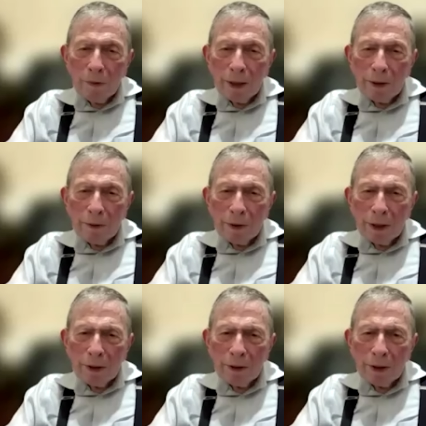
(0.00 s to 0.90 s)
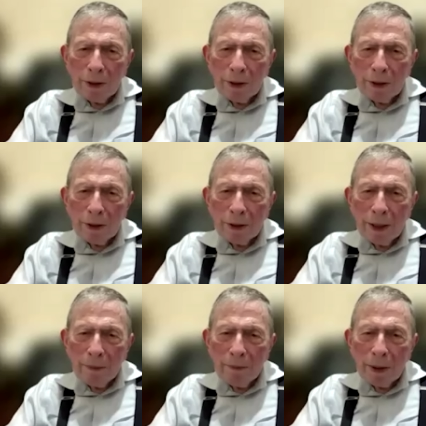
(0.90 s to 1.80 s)
Well, Richter's
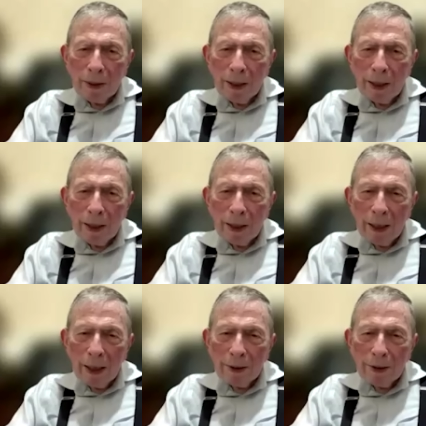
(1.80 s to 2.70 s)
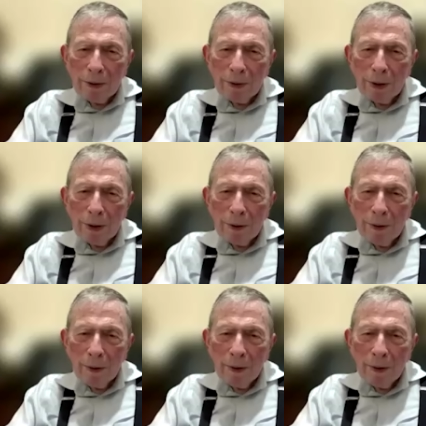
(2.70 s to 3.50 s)
tempi, as you know,